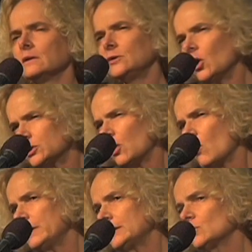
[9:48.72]
not
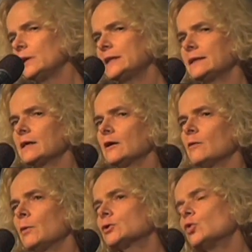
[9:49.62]
only to listen to her,
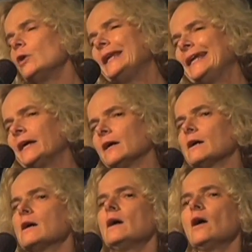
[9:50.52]
but to link
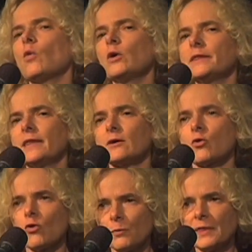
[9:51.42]
her with the
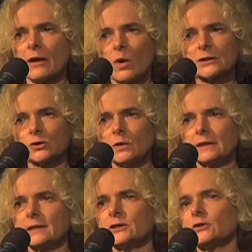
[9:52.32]
group that was
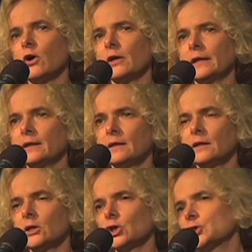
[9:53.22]
doing the study,
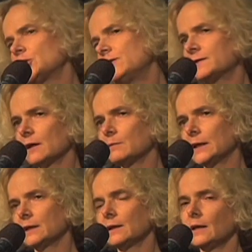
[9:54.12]
shifted
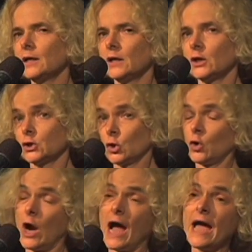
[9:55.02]
me.
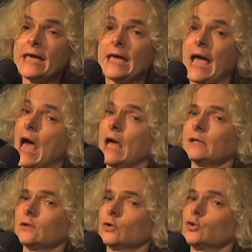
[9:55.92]
So I
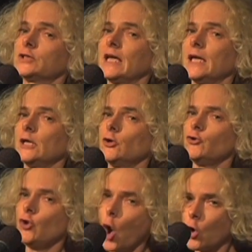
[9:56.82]
had to say
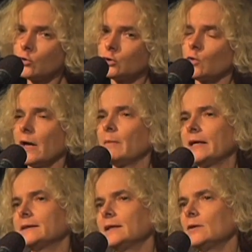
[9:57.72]
no to M
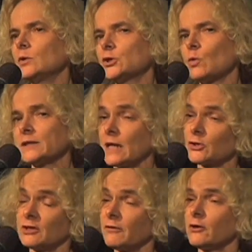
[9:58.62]
I T, which was
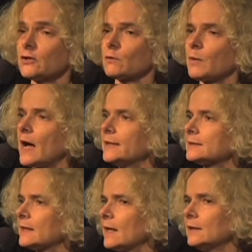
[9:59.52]
actually very
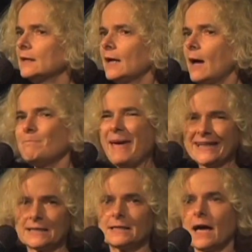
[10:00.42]
surprised that a, a
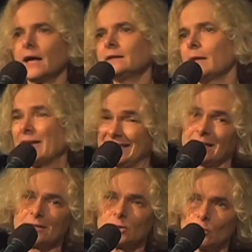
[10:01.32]
Mexican, a
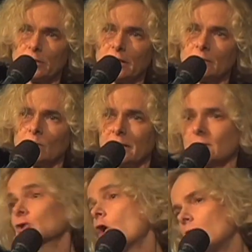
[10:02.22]
Mexican student with a
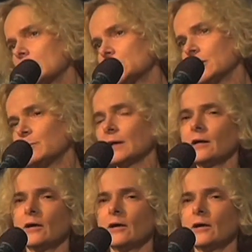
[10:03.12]
scholarship